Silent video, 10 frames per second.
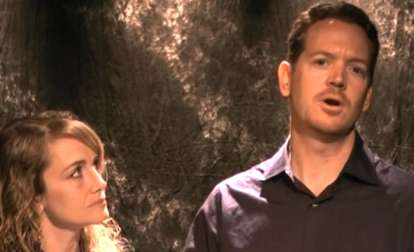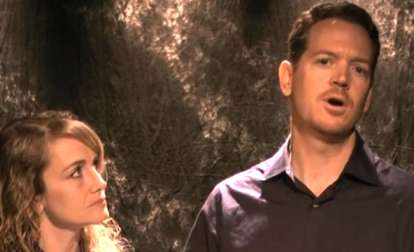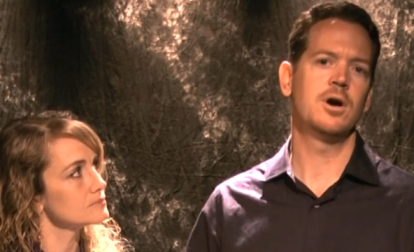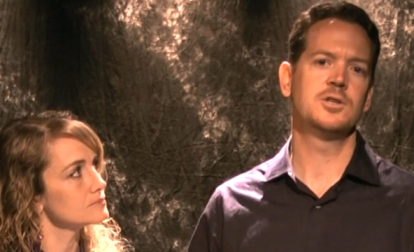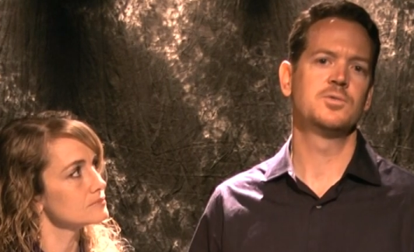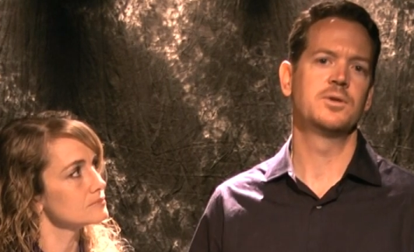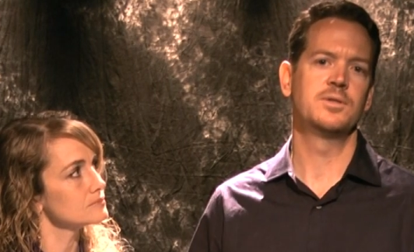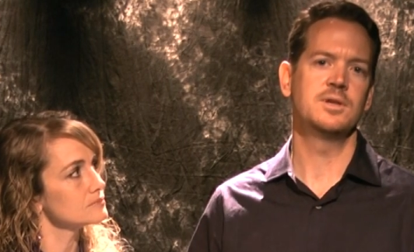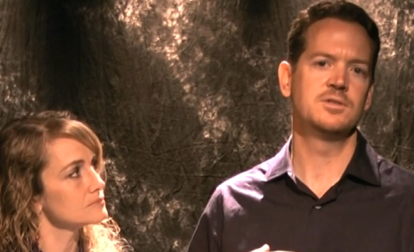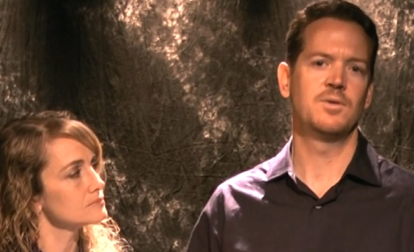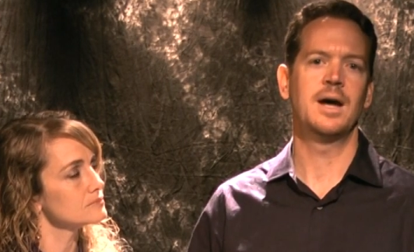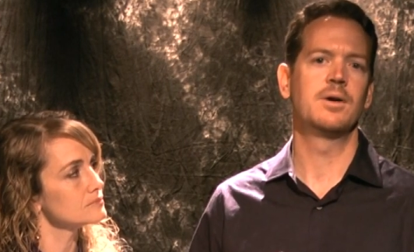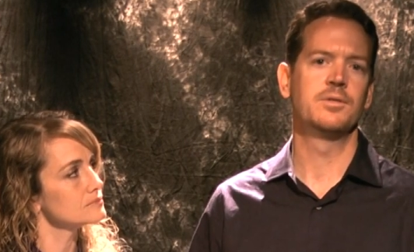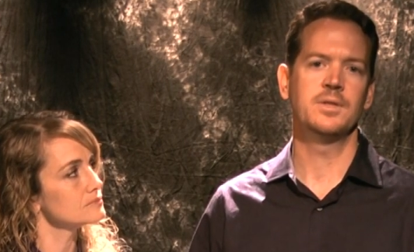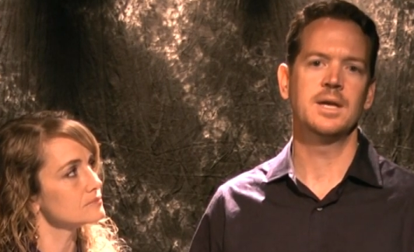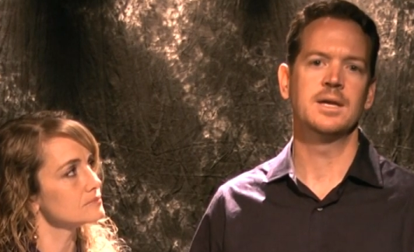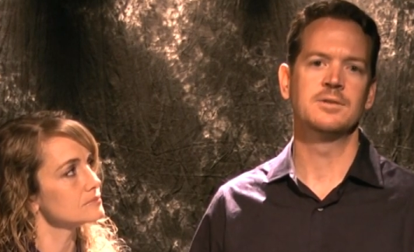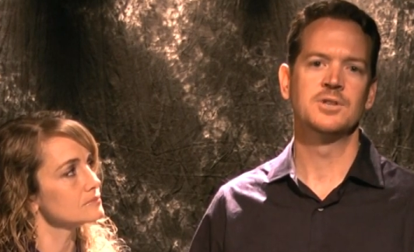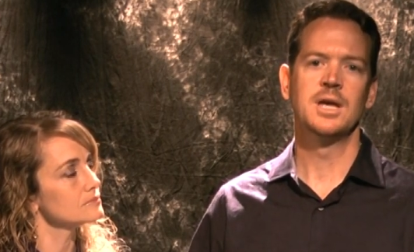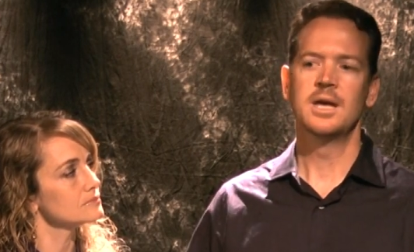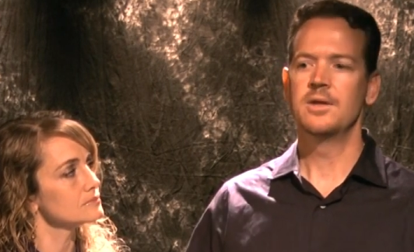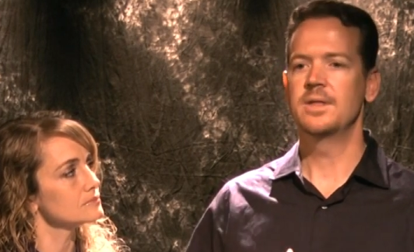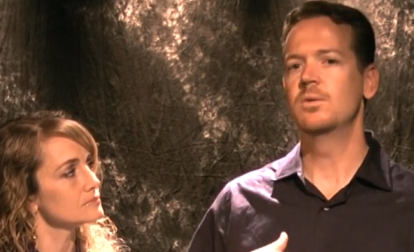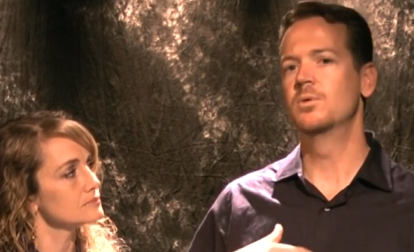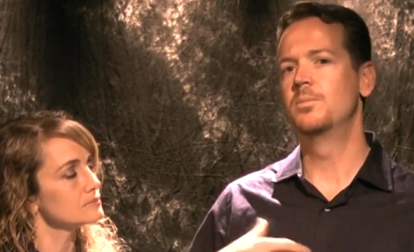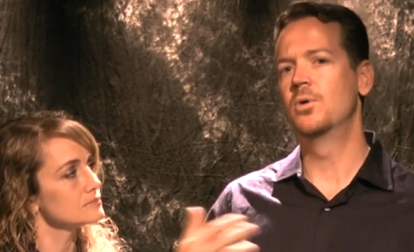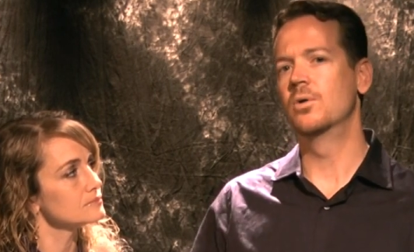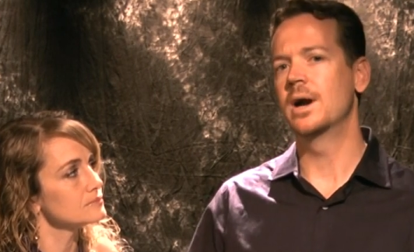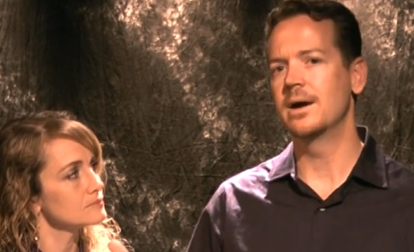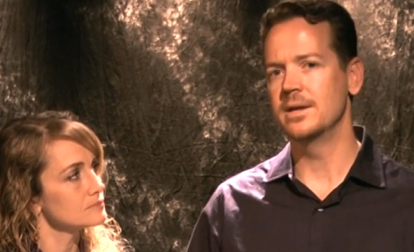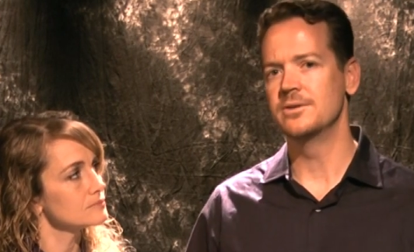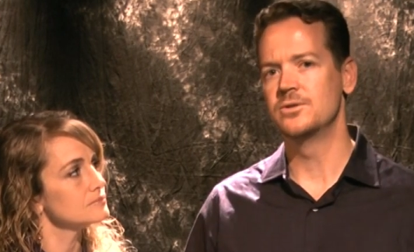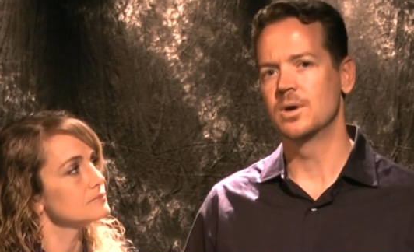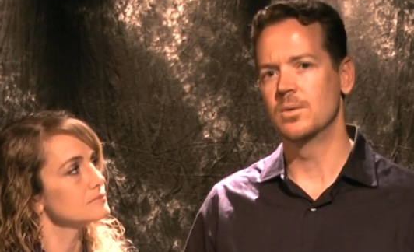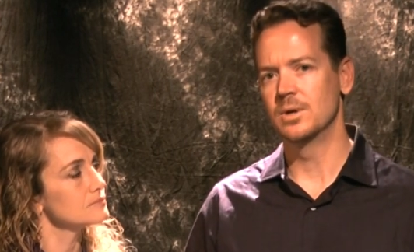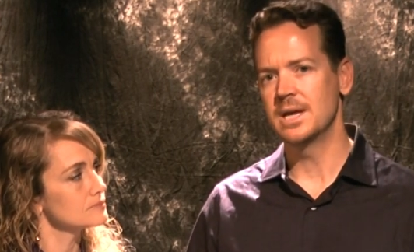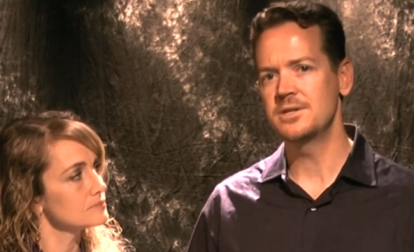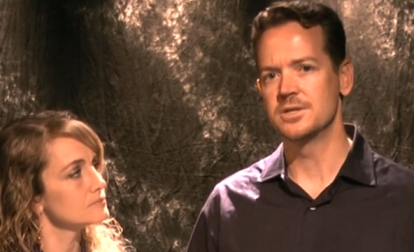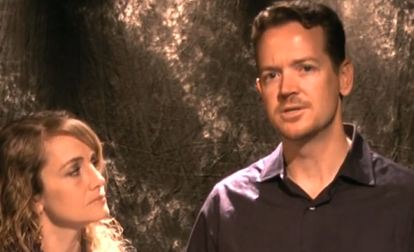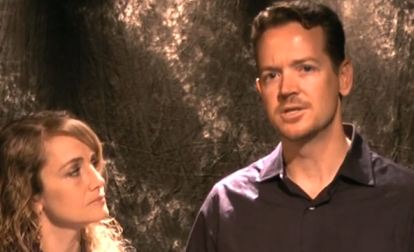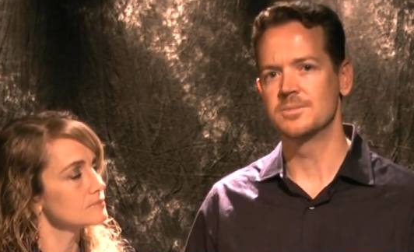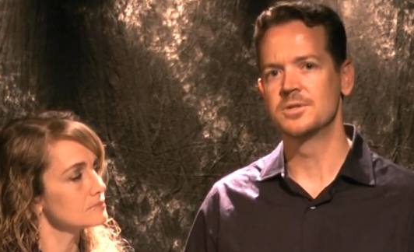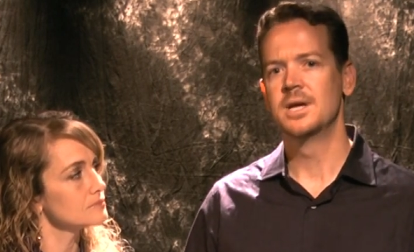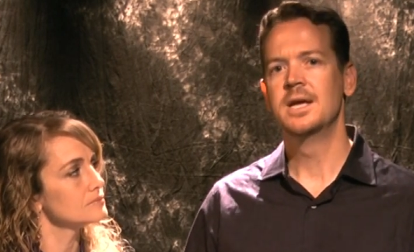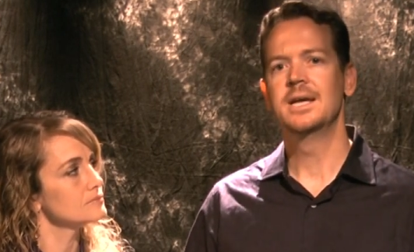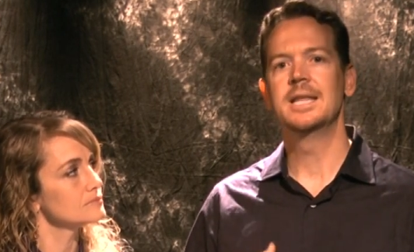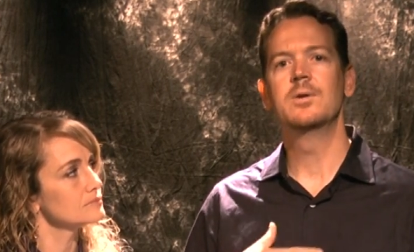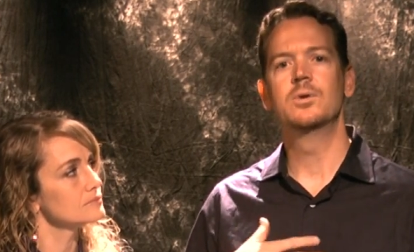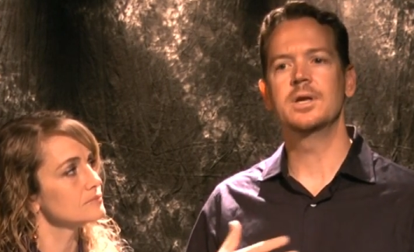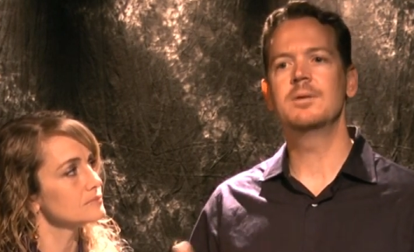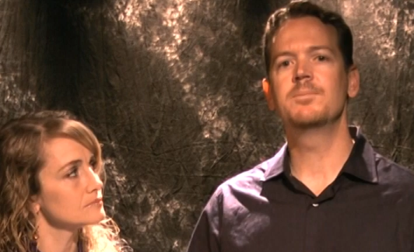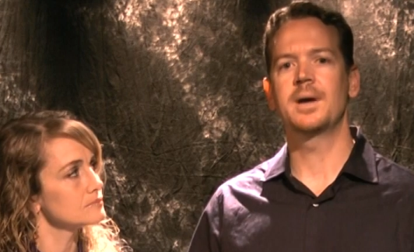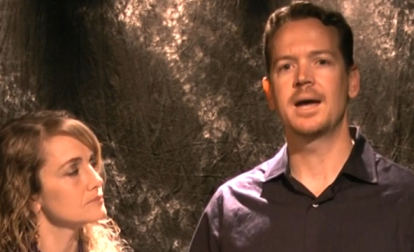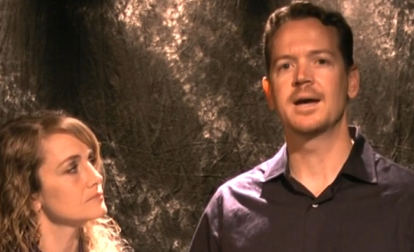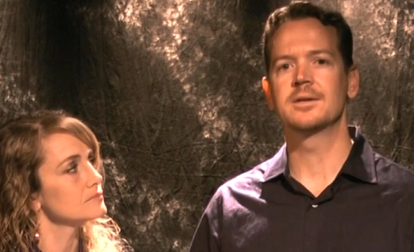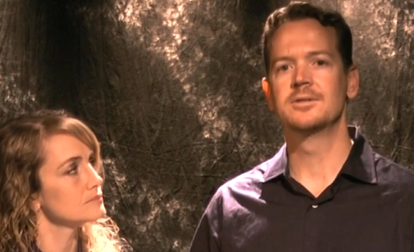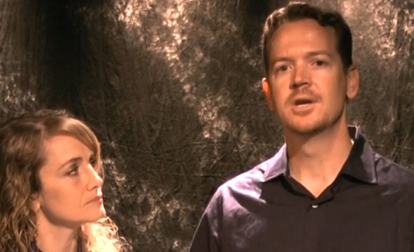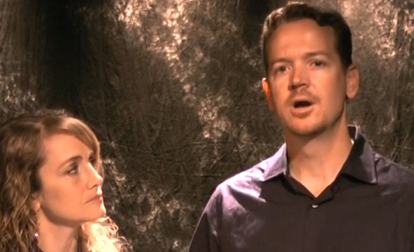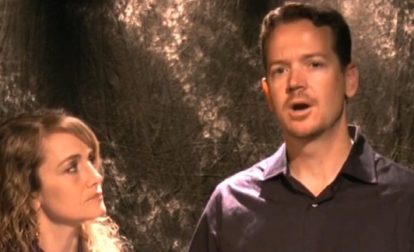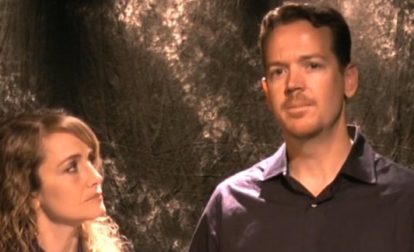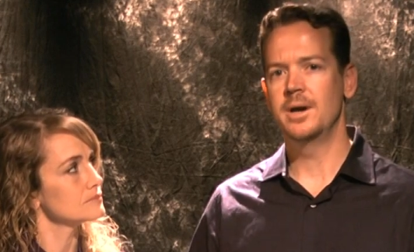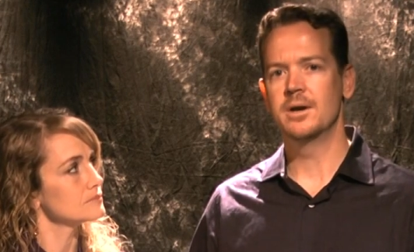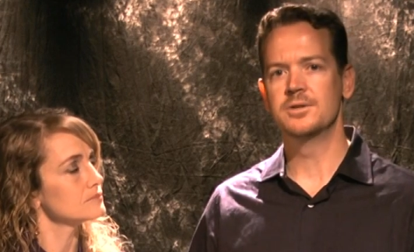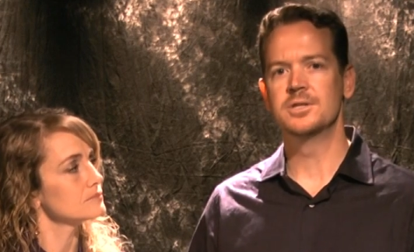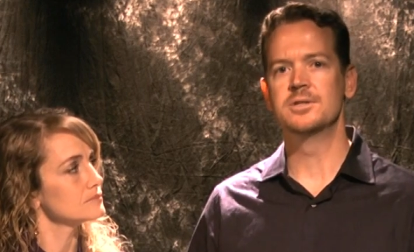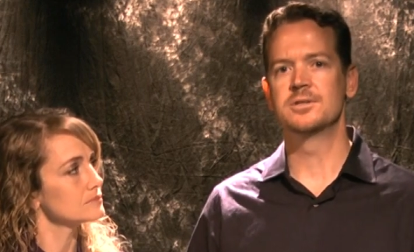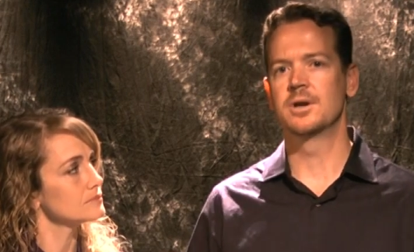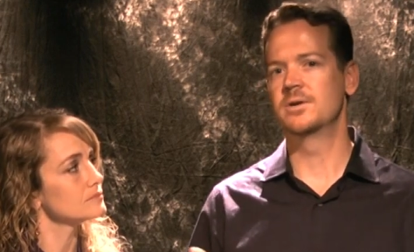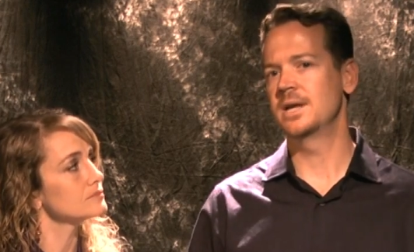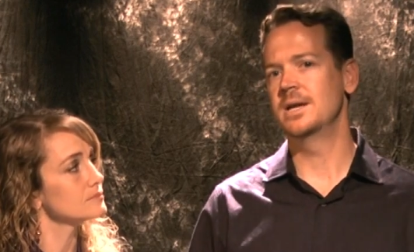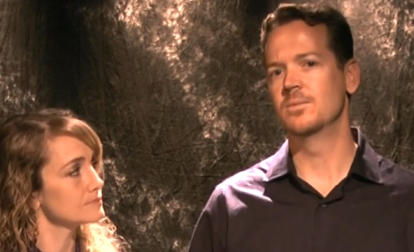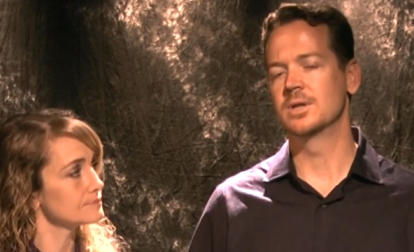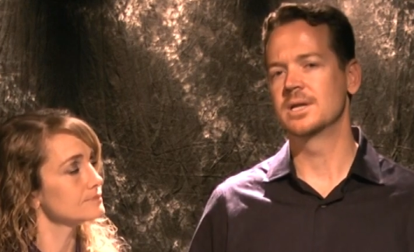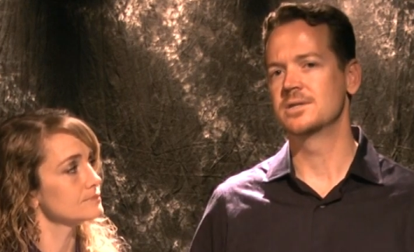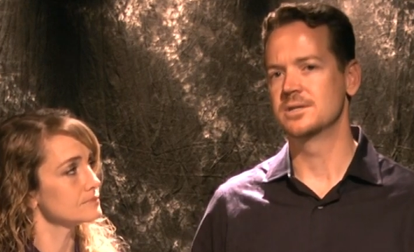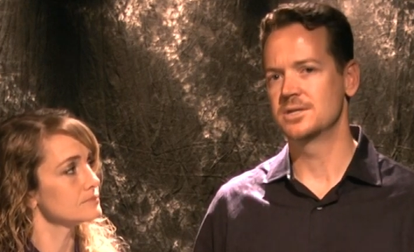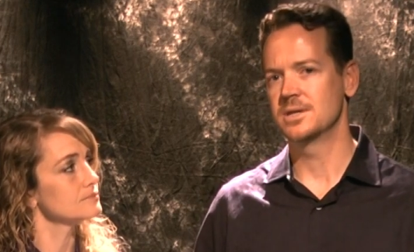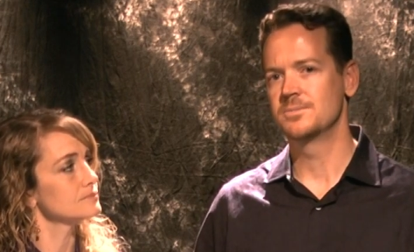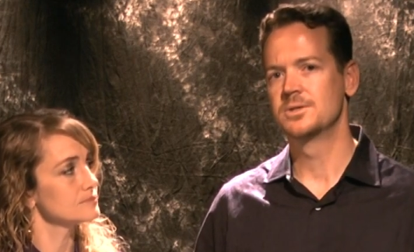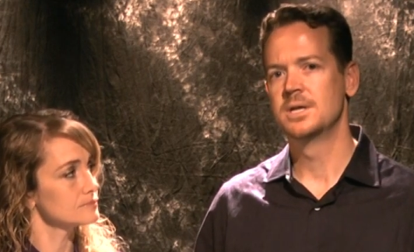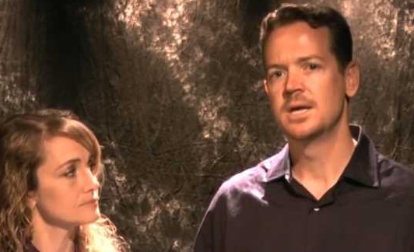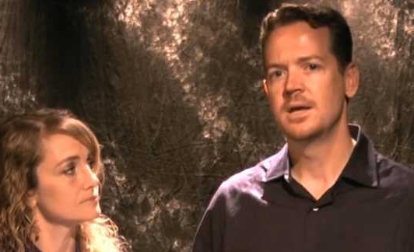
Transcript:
Speaker 1: our hearts with these vile things, they will pour out into our relationships and they will impact our marriages and our dating relationships.